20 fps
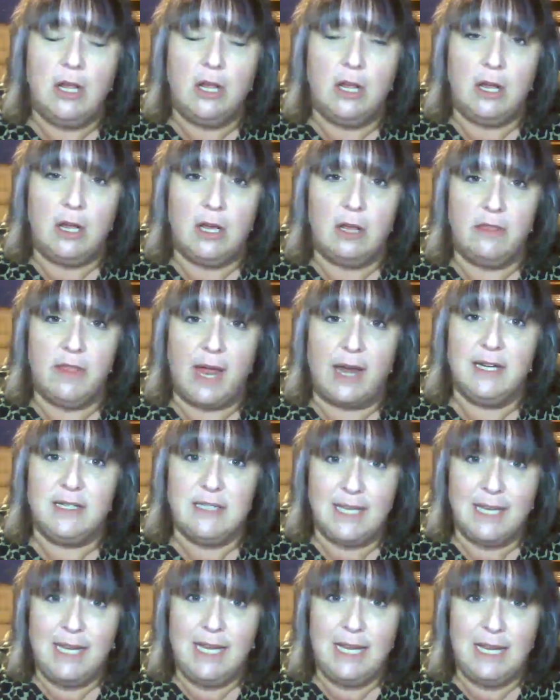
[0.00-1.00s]
that
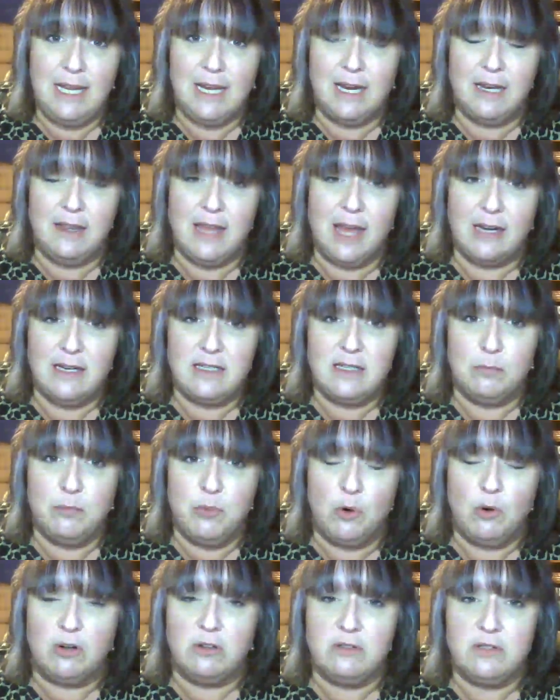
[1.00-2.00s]
is key and that is
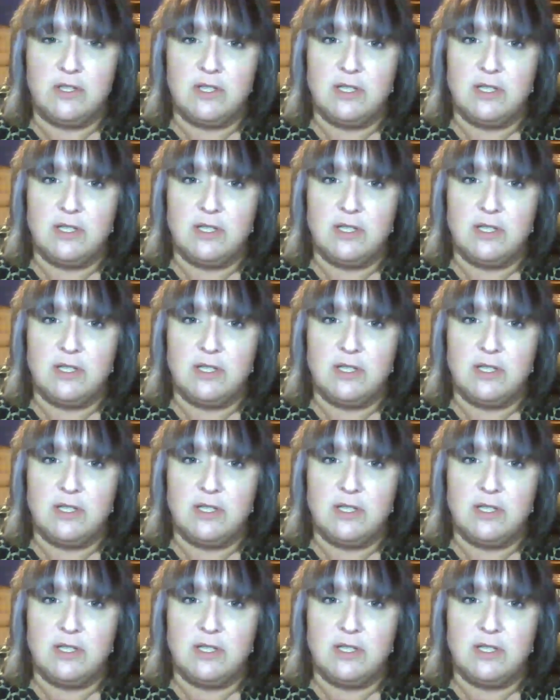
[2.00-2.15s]
important.